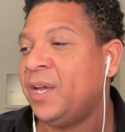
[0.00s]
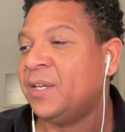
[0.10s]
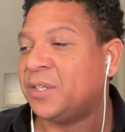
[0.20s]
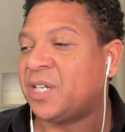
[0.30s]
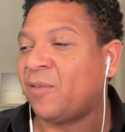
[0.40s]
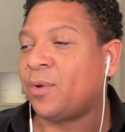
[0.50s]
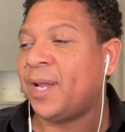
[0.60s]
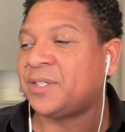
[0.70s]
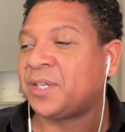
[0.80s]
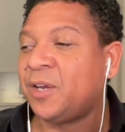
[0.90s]
since everyone
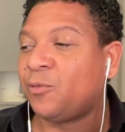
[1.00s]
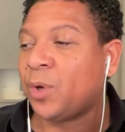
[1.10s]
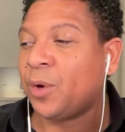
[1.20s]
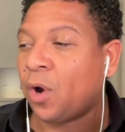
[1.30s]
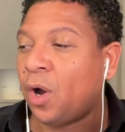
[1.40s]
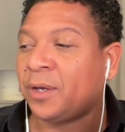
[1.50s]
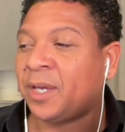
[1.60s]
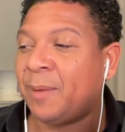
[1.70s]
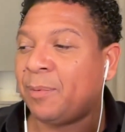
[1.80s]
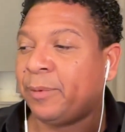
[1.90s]
has a gift, we are all
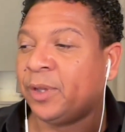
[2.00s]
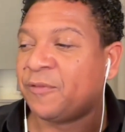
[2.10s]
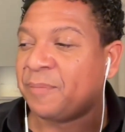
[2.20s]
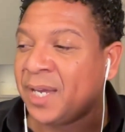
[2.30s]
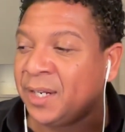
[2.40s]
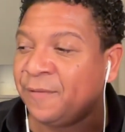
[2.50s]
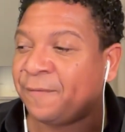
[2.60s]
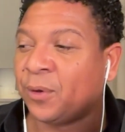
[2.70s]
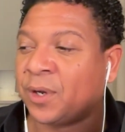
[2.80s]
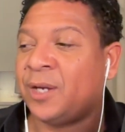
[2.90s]
capable of
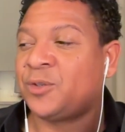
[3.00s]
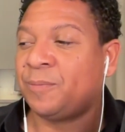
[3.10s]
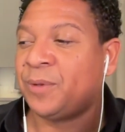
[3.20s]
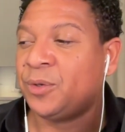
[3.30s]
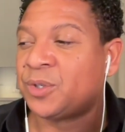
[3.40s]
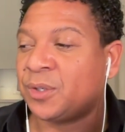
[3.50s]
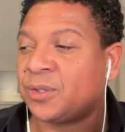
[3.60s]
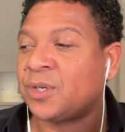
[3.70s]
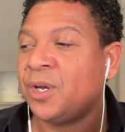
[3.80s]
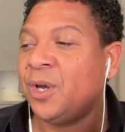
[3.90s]
meaningful
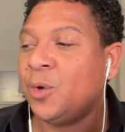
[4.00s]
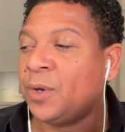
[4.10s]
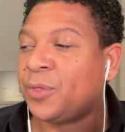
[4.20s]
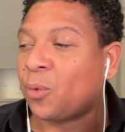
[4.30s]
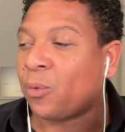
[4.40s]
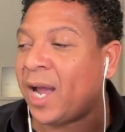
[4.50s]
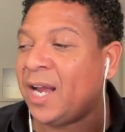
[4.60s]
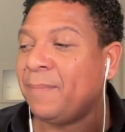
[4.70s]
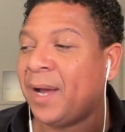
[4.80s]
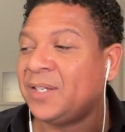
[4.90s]
contributions. With the
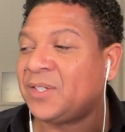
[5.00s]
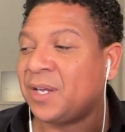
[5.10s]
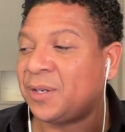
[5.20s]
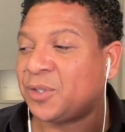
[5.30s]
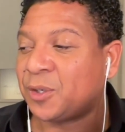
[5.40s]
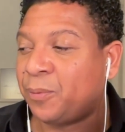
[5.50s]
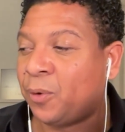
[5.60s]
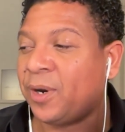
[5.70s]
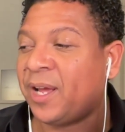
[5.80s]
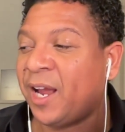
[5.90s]
right mindset and
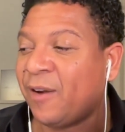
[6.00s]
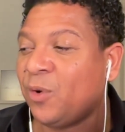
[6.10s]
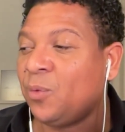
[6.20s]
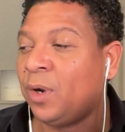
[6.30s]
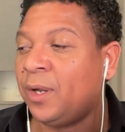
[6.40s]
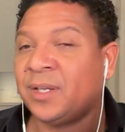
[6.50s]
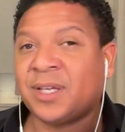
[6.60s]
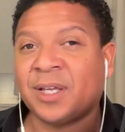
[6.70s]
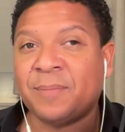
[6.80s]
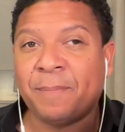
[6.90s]
support, everyone
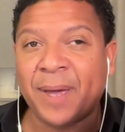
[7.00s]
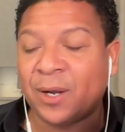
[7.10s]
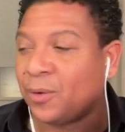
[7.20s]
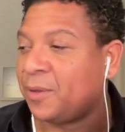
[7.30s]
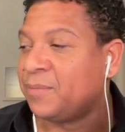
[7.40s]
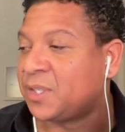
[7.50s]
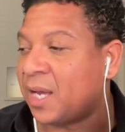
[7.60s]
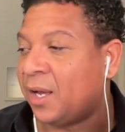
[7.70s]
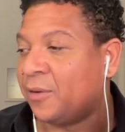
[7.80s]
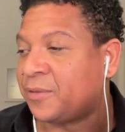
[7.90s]
can better
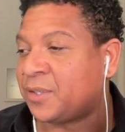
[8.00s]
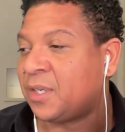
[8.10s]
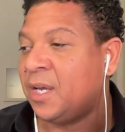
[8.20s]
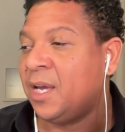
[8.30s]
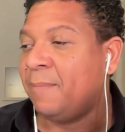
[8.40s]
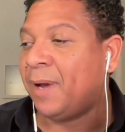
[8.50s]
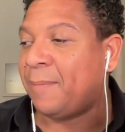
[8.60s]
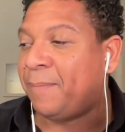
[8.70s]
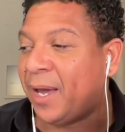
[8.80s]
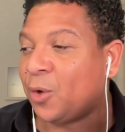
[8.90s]
themselves by
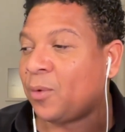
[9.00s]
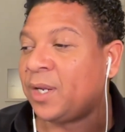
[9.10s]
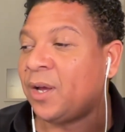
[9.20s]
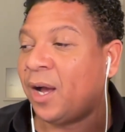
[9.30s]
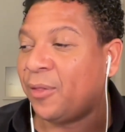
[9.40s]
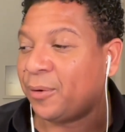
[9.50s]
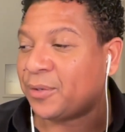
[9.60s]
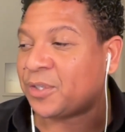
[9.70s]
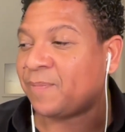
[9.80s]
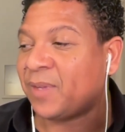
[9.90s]
bettering
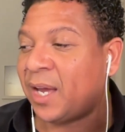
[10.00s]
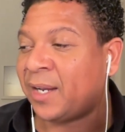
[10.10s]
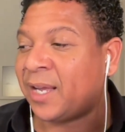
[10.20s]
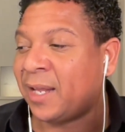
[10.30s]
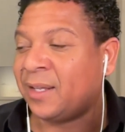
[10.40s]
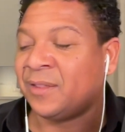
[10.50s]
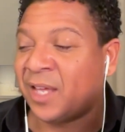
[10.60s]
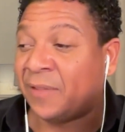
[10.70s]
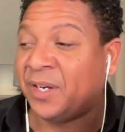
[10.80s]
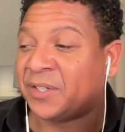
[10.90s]
others. And
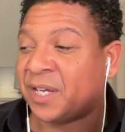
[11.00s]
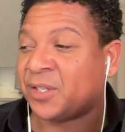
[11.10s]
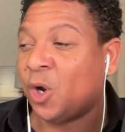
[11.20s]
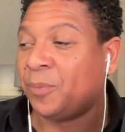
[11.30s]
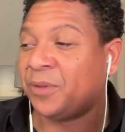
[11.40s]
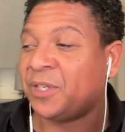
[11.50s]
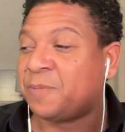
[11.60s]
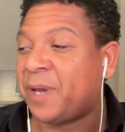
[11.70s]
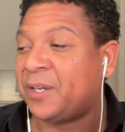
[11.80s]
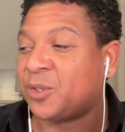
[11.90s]
then he says, I hope that these
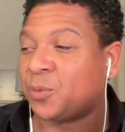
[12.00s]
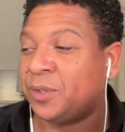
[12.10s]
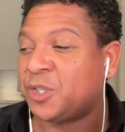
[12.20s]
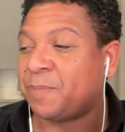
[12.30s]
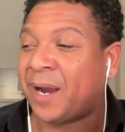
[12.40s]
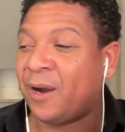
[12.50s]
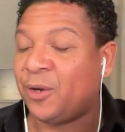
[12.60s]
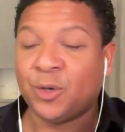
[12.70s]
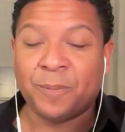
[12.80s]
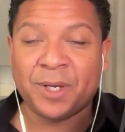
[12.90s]
pages will inspire
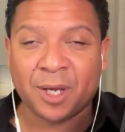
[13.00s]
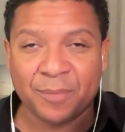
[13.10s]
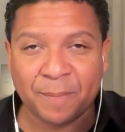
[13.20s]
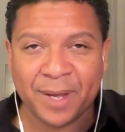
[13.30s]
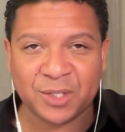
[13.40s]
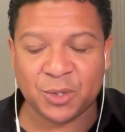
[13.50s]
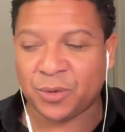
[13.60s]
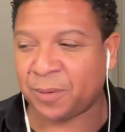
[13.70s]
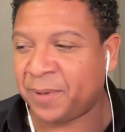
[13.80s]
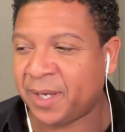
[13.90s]
you to become the best you
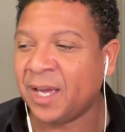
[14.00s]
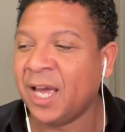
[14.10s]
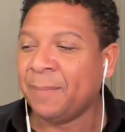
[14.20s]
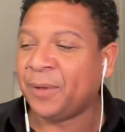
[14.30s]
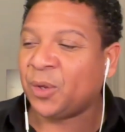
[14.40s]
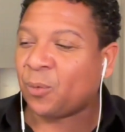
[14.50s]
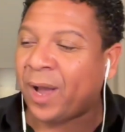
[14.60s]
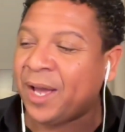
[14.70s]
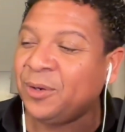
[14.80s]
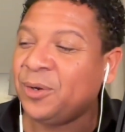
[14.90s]
can be. But then
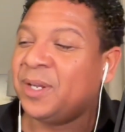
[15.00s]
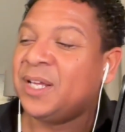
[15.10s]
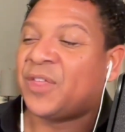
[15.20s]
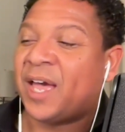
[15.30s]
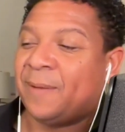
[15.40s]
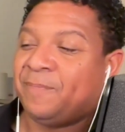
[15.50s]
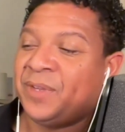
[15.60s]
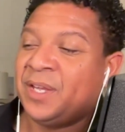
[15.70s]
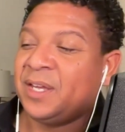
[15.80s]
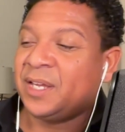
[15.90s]
right underneath that,
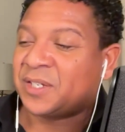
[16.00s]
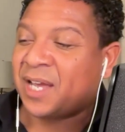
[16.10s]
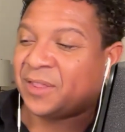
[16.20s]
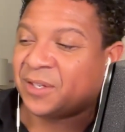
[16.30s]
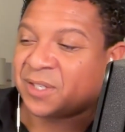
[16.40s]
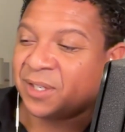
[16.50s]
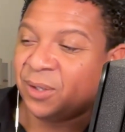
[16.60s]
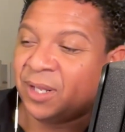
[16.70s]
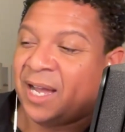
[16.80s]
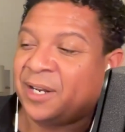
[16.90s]
it's got this
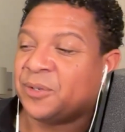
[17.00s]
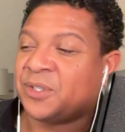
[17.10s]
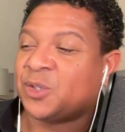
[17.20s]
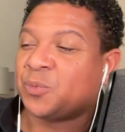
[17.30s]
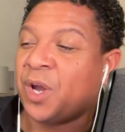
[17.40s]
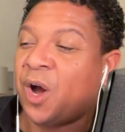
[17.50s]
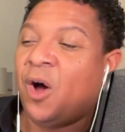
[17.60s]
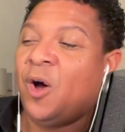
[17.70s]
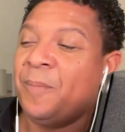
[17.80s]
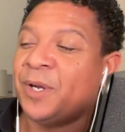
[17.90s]
little line here. It says, we
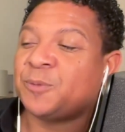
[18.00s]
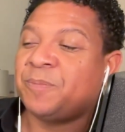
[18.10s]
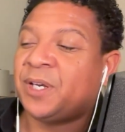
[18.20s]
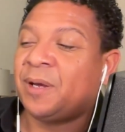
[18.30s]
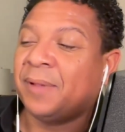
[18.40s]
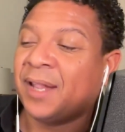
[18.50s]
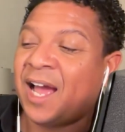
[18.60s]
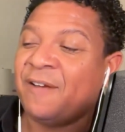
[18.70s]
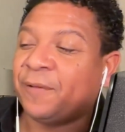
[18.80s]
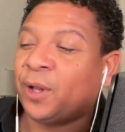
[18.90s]
all must become
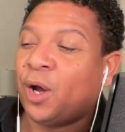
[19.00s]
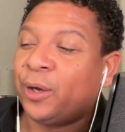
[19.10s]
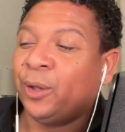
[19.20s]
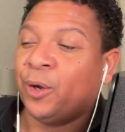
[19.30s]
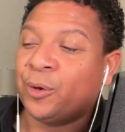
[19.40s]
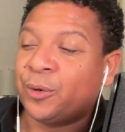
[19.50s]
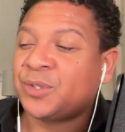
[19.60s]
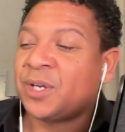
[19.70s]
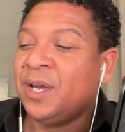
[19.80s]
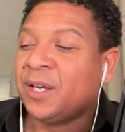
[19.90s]
lifelong
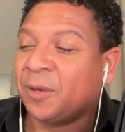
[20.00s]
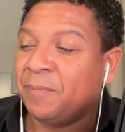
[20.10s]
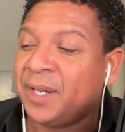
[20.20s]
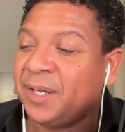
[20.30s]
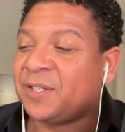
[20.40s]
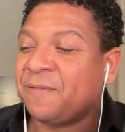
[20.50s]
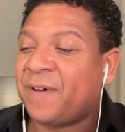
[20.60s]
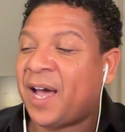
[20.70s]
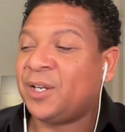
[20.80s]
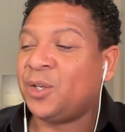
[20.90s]
learners committed to
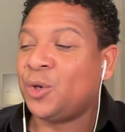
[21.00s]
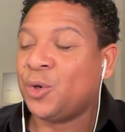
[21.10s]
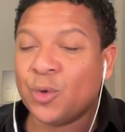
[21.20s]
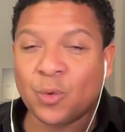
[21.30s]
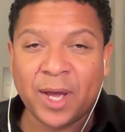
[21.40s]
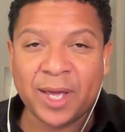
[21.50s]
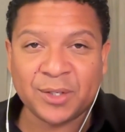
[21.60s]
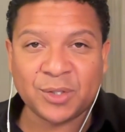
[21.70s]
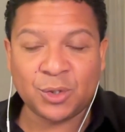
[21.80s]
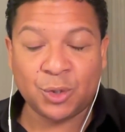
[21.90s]
finding new
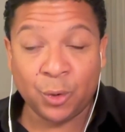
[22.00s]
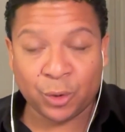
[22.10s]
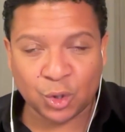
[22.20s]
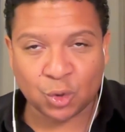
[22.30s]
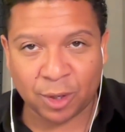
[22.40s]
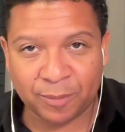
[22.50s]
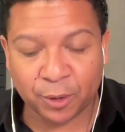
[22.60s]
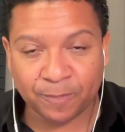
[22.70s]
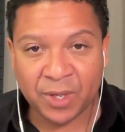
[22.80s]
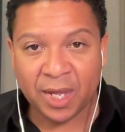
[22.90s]
ways to
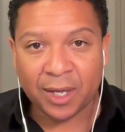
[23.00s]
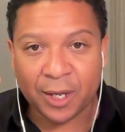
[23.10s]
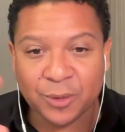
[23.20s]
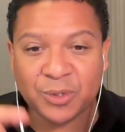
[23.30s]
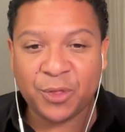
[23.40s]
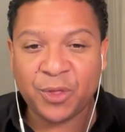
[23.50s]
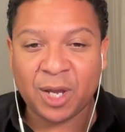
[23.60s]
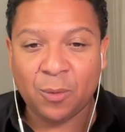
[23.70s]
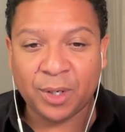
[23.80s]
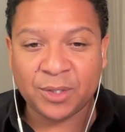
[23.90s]
contribute. Here's the
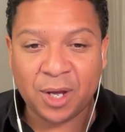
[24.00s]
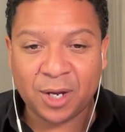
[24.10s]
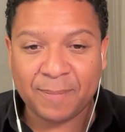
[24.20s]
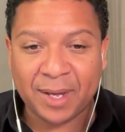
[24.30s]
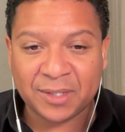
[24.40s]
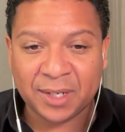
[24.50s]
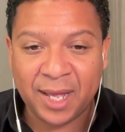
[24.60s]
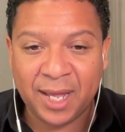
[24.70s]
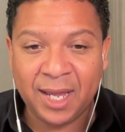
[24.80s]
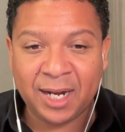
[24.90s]
thing I want to talk about
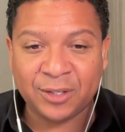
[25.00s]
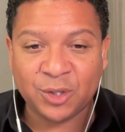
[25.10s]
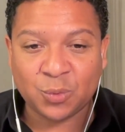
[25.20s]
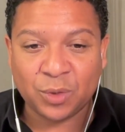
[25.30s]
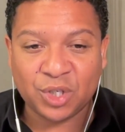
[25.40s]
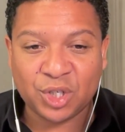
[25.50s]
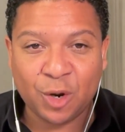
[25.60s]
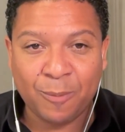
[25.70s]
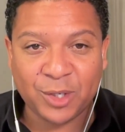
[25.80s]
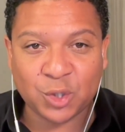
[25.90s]
today, and I just want to
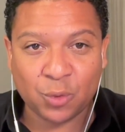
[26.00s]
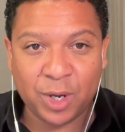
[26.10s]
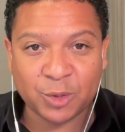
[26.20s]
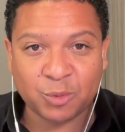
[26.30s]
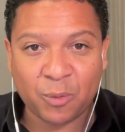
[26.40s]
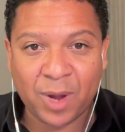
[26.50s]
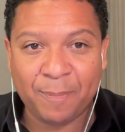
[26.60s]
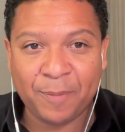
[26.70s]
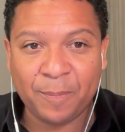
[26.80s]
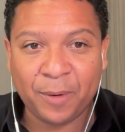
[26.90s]
share my screen as we
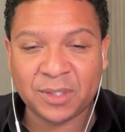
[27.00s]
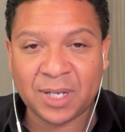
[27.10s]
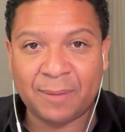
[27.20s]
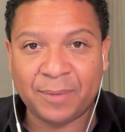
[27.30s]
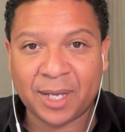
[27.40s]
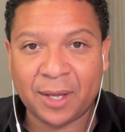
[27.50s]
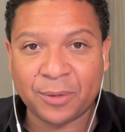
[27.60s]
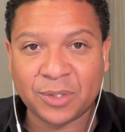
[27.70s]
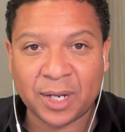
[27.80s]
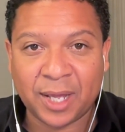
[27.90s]
wrap up our time
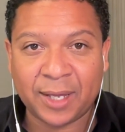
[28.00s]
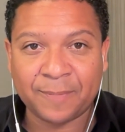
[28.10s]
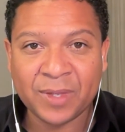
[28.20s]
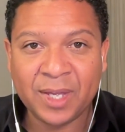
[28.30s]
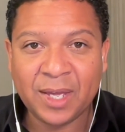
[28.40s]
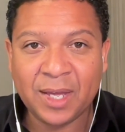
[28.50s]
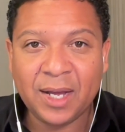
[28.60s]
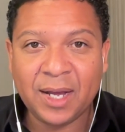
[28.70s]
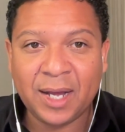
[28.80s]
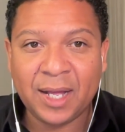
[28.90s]
together today.
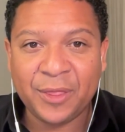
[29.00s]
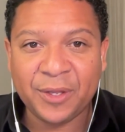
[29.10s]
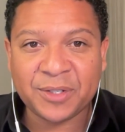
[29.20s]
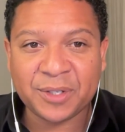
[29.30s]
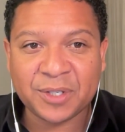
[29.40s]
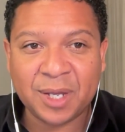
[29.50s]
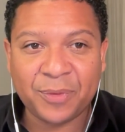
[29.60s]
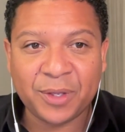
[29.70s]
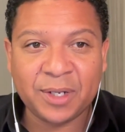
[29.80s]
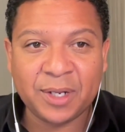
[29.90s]
This is
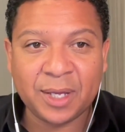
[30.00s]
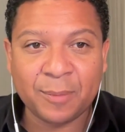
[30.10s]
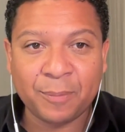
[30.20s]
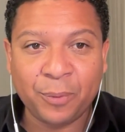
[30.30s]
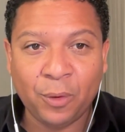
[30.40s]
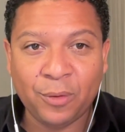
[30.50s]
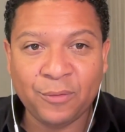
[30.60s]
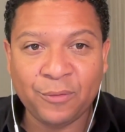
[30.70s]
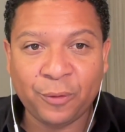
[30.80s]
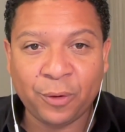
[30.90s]
something
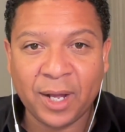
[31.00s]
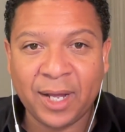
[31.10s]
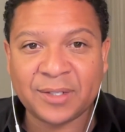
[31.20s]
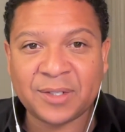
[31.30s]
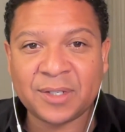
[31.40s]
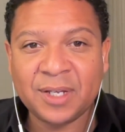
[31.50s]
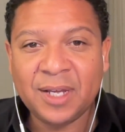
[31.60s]
important for us.